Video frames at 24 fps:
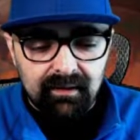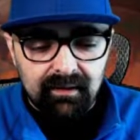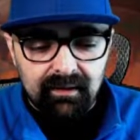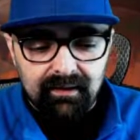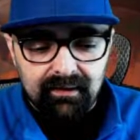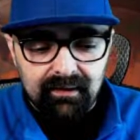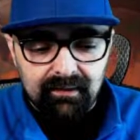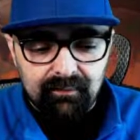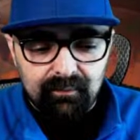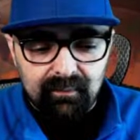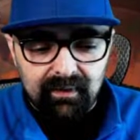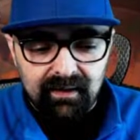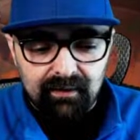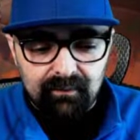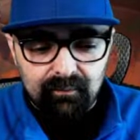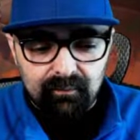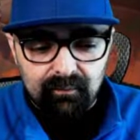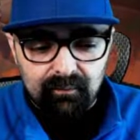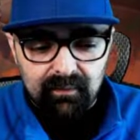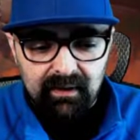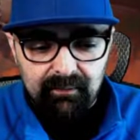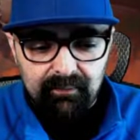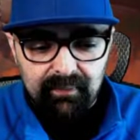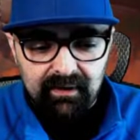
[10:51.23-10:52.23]
And then my
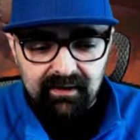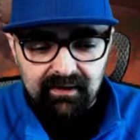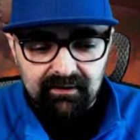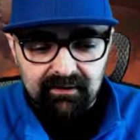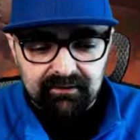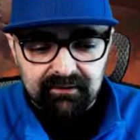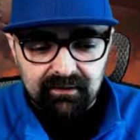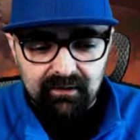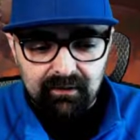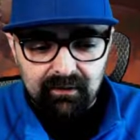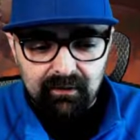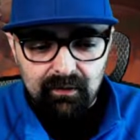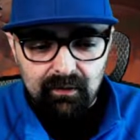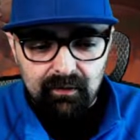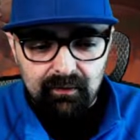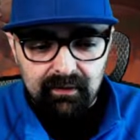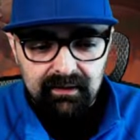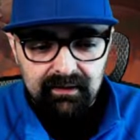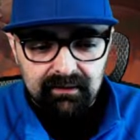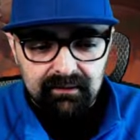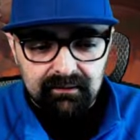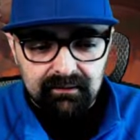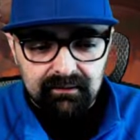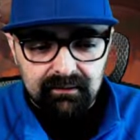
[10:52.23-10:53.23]
Pekkers are going to go
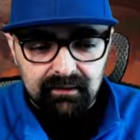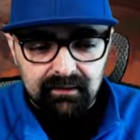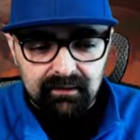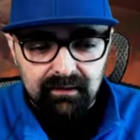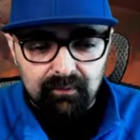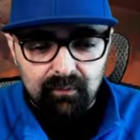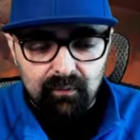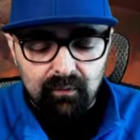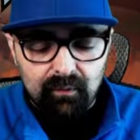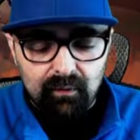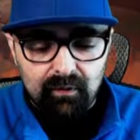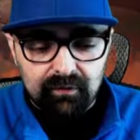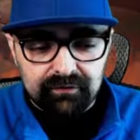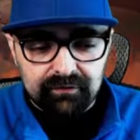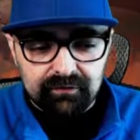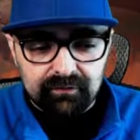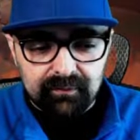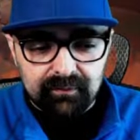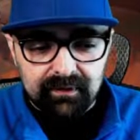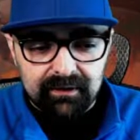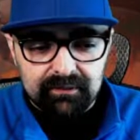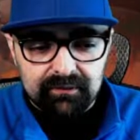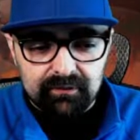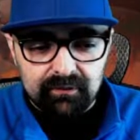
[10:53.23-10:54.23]
in, and then most
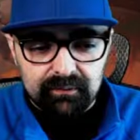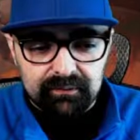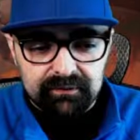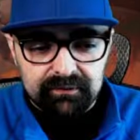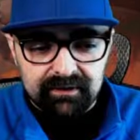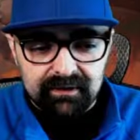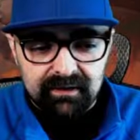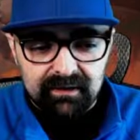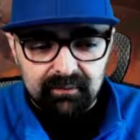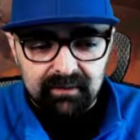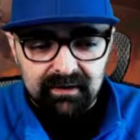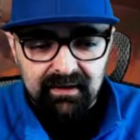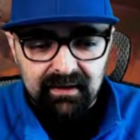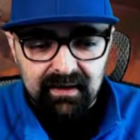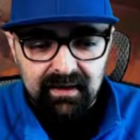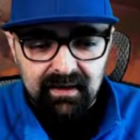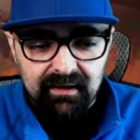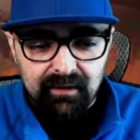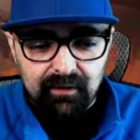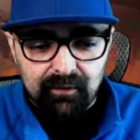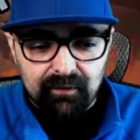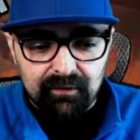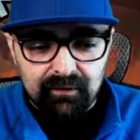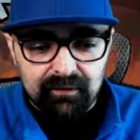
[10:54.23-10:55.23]
of my troops are going to be
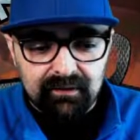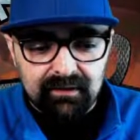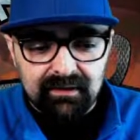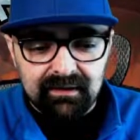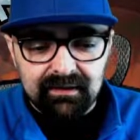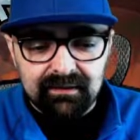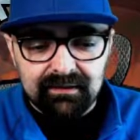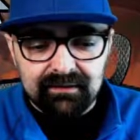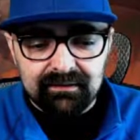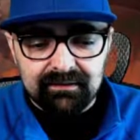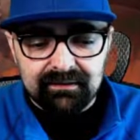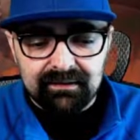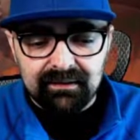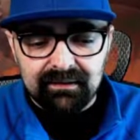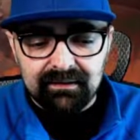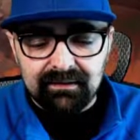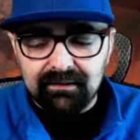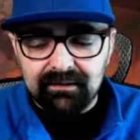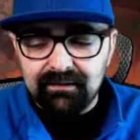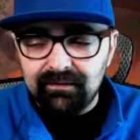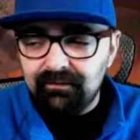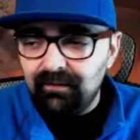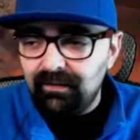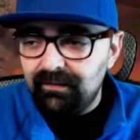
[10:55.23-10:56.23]
hanging on these key
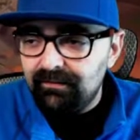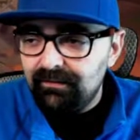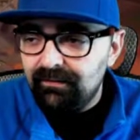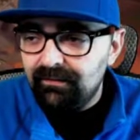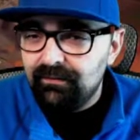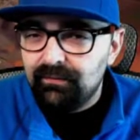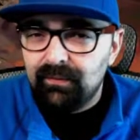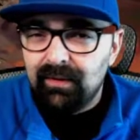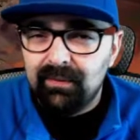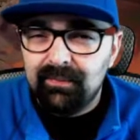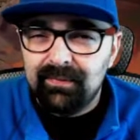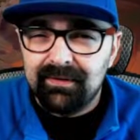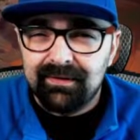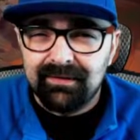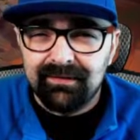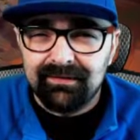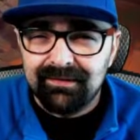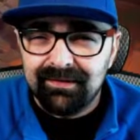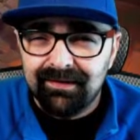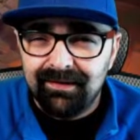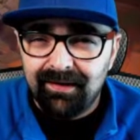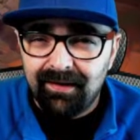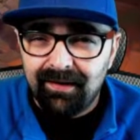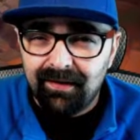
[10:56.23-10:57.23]
defenses. Why? Because
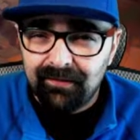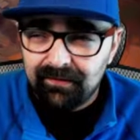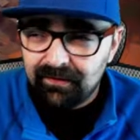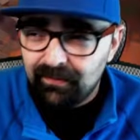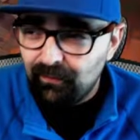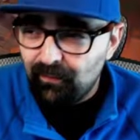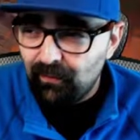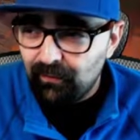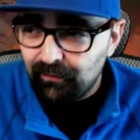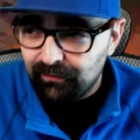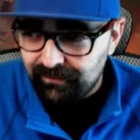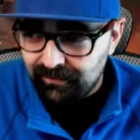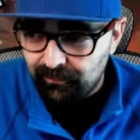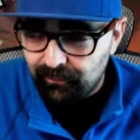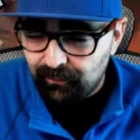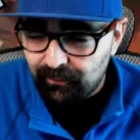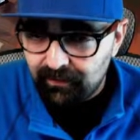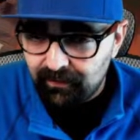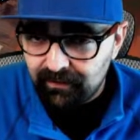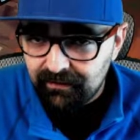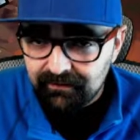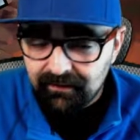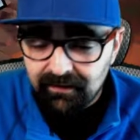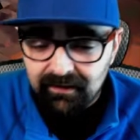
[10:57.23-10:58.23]
they have the most hit
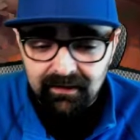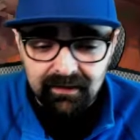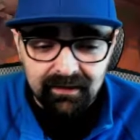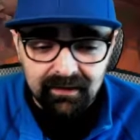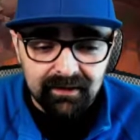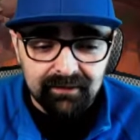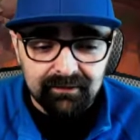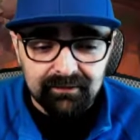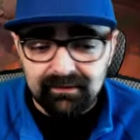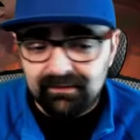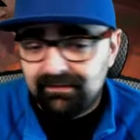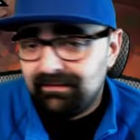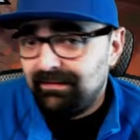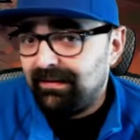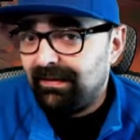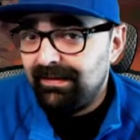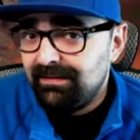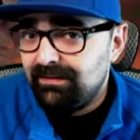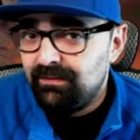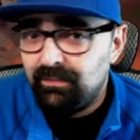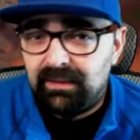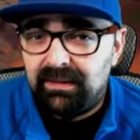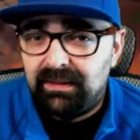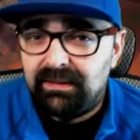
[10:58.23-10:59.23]
points. So it's
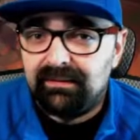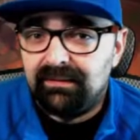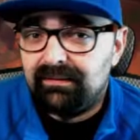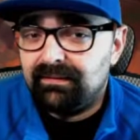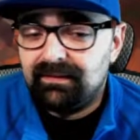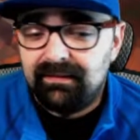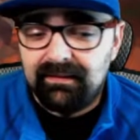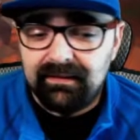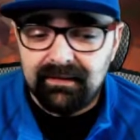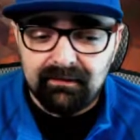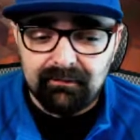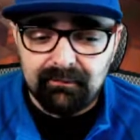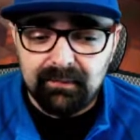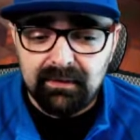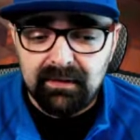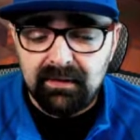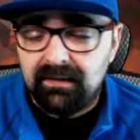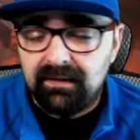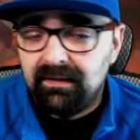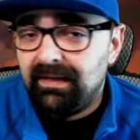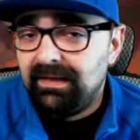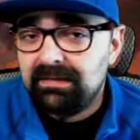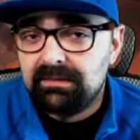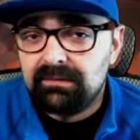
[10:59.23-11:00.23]
nice because it's going to give me
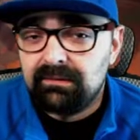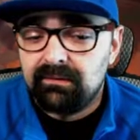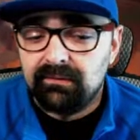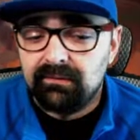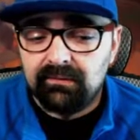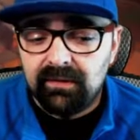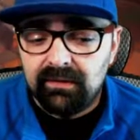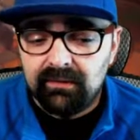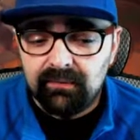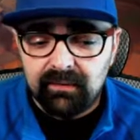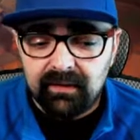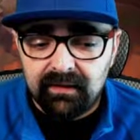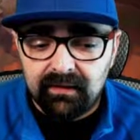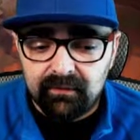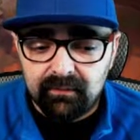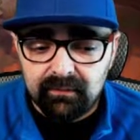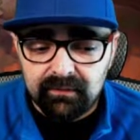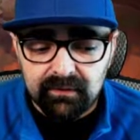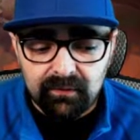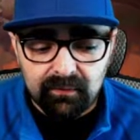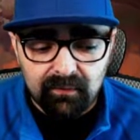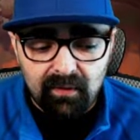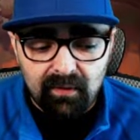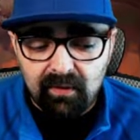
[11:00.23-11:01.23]
a nice little runway.
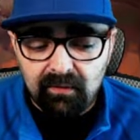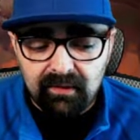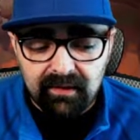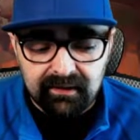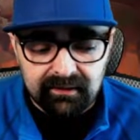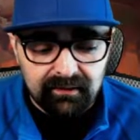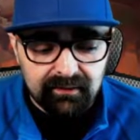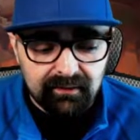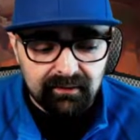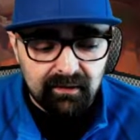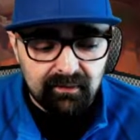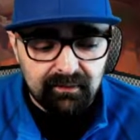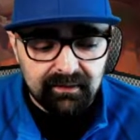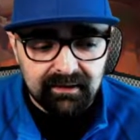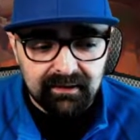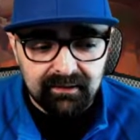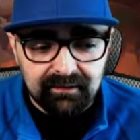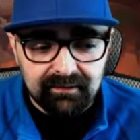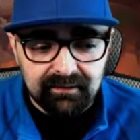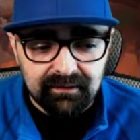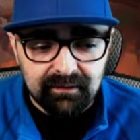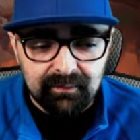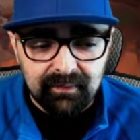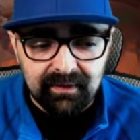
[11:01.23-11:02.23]
With the wall wrecker going
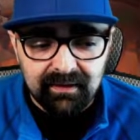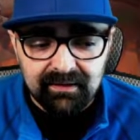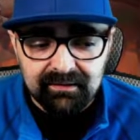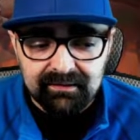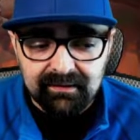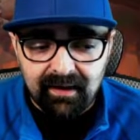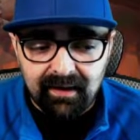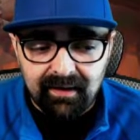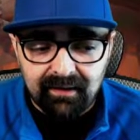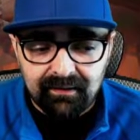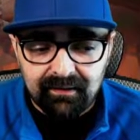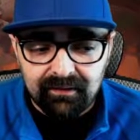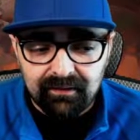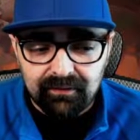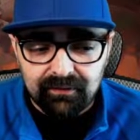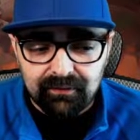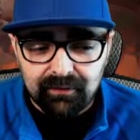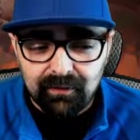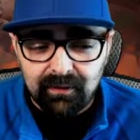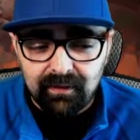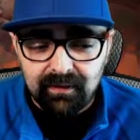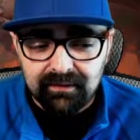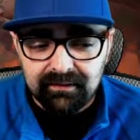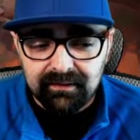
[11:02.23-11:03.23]
into the base, I
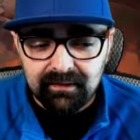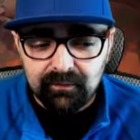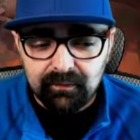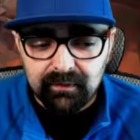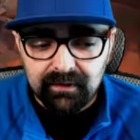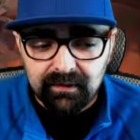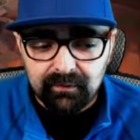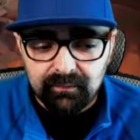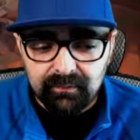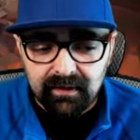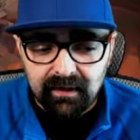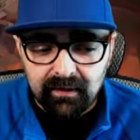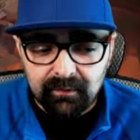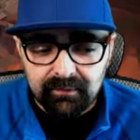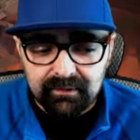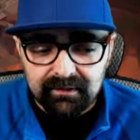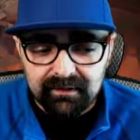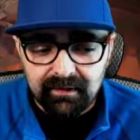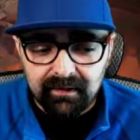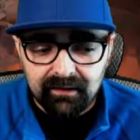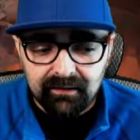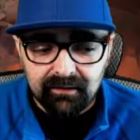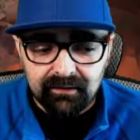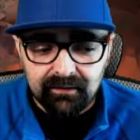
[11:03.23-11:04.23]
thought that we can probably
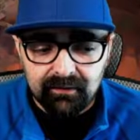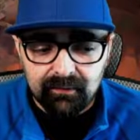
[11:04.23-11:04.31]
get